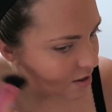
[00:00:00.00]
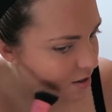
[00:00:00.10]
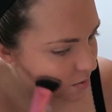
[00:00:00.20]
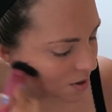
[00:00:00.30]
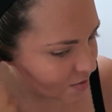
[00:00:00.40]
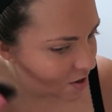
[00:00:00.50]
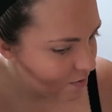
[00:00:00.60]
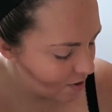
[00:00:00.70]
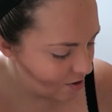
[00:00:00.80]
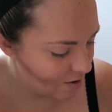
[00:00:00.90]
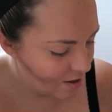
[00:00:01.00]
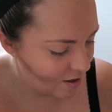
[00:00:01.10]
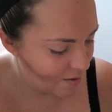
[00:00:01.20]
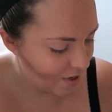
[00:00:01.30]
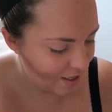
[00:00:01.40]
Sometimes I overdo it
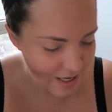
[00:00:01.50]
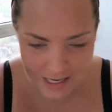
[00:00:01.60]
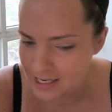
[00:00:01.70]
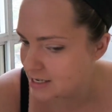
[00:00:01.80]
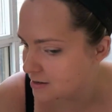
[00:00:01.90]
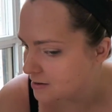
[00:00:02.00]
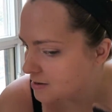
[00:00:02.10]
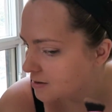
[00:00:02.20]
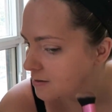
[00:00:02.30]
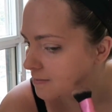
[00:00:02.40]
and then I'm like, uh-oh.